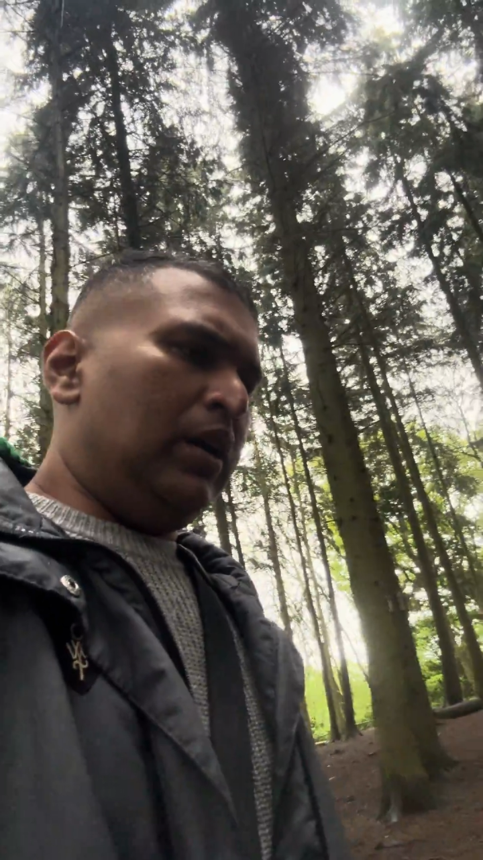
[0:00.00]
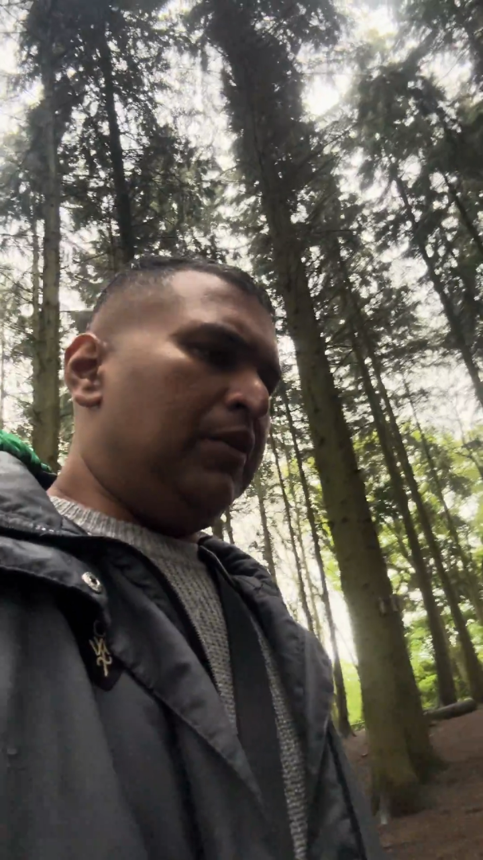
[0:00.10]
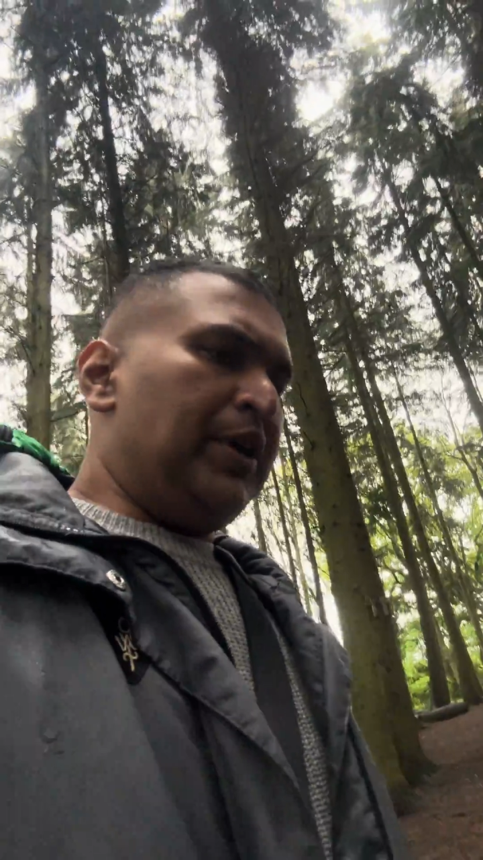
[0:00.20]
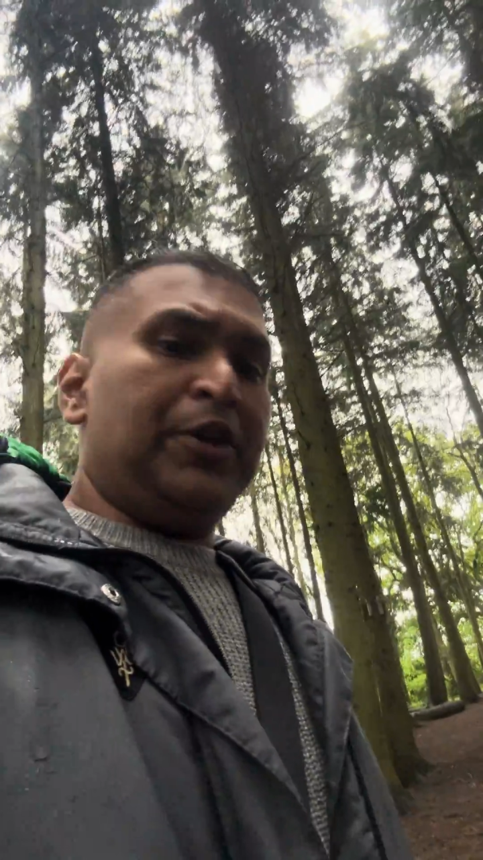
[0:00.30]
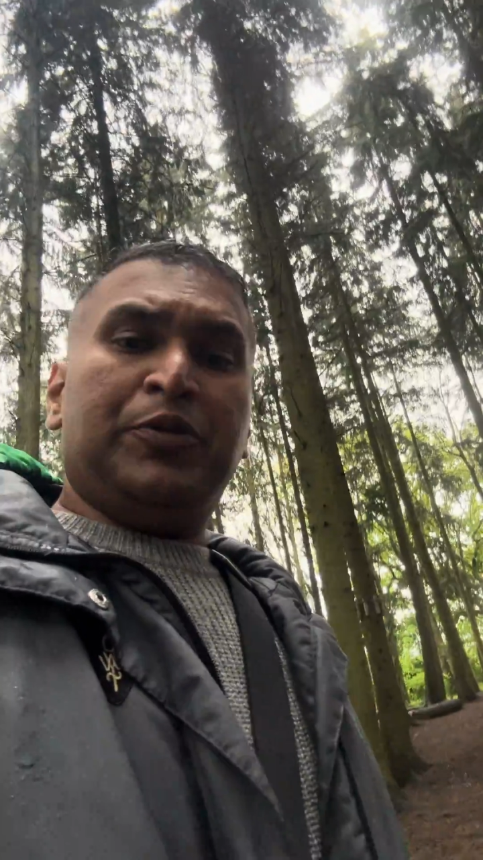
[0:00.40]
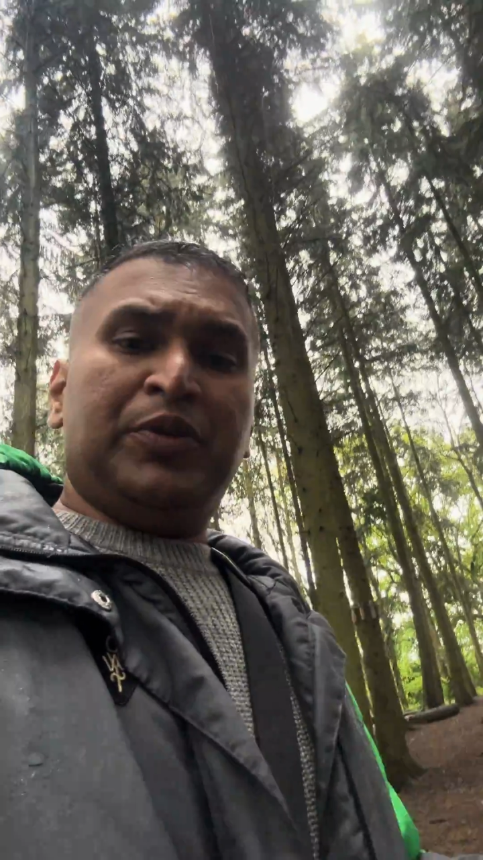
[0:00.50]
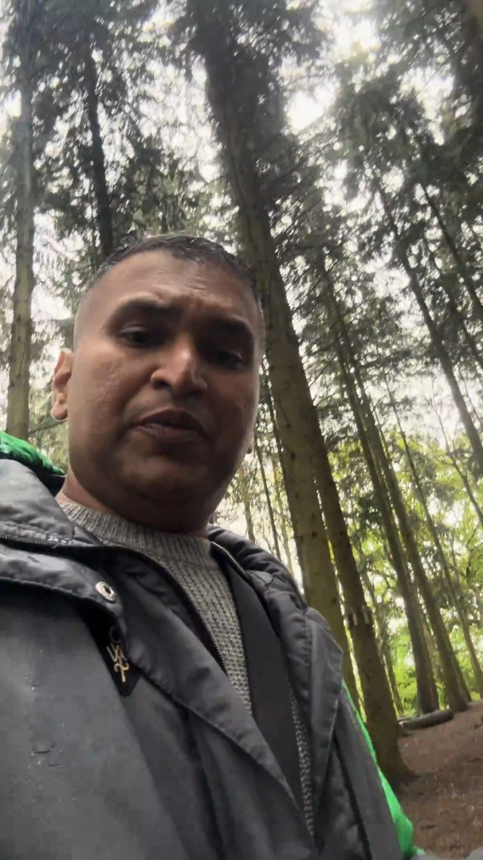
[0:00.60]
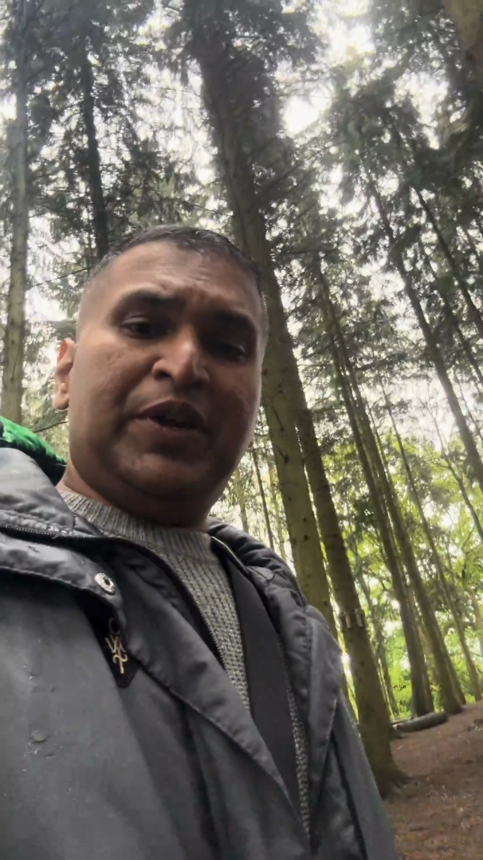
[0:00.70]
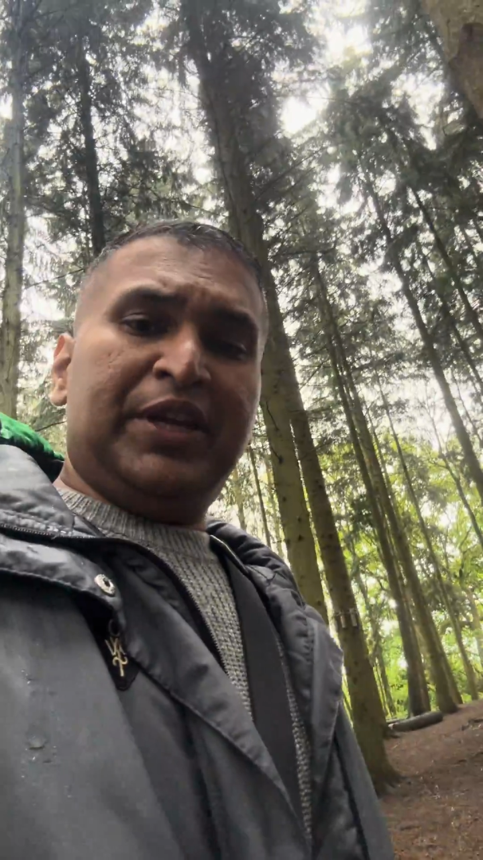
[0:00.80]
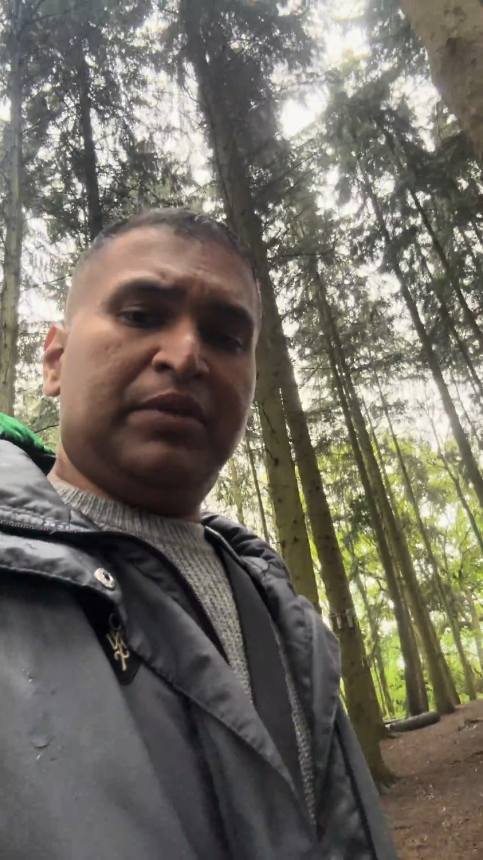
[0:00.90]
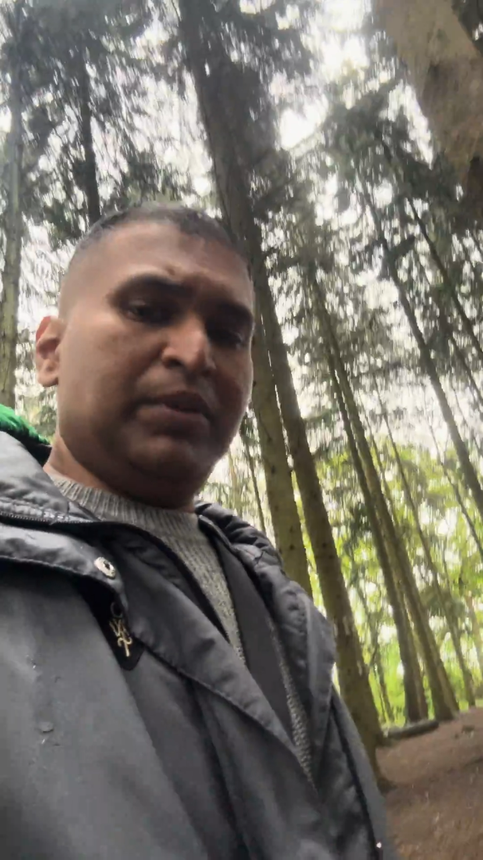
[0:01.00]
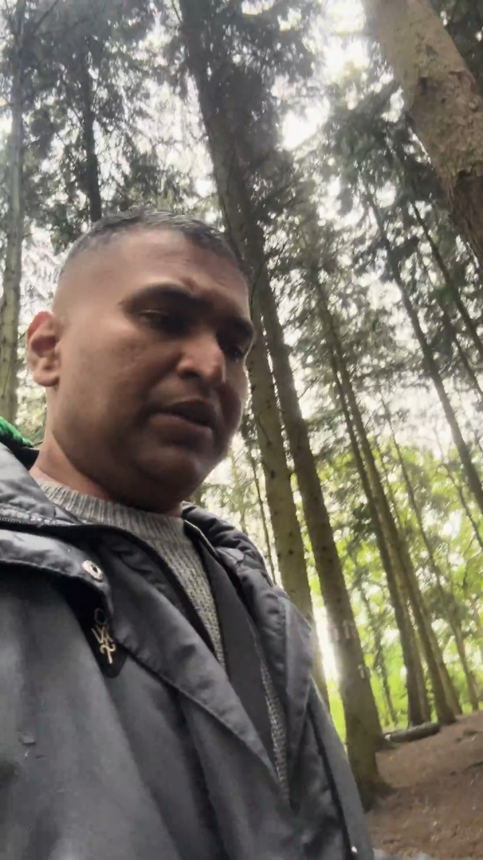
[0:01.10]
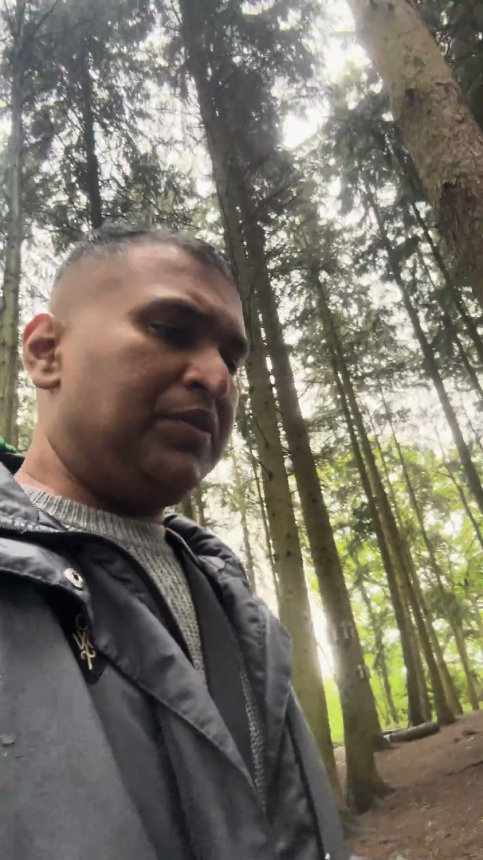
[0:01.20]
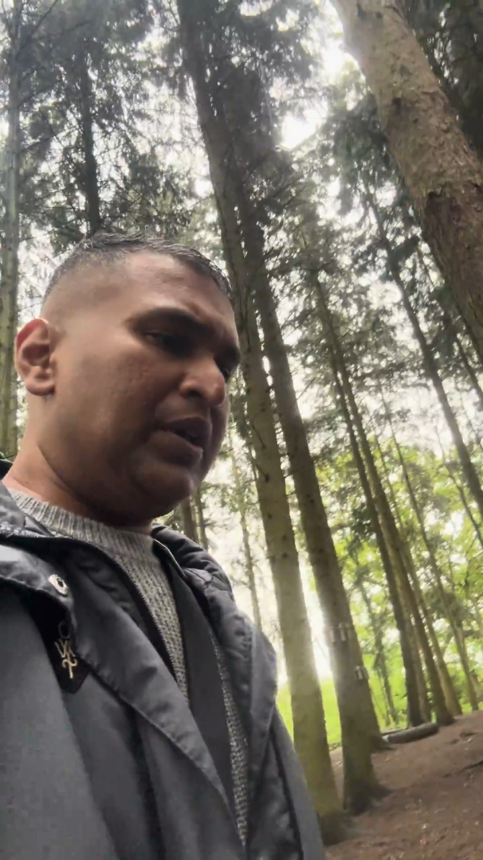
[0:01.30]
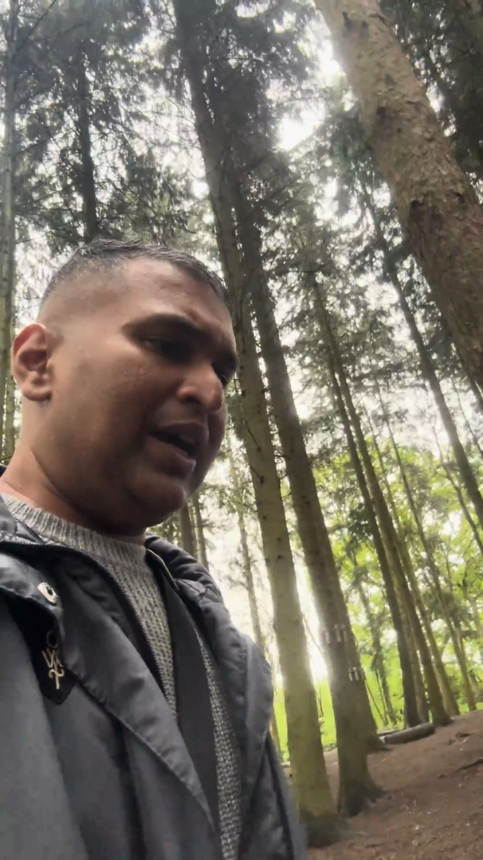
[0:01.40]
we are using the variables,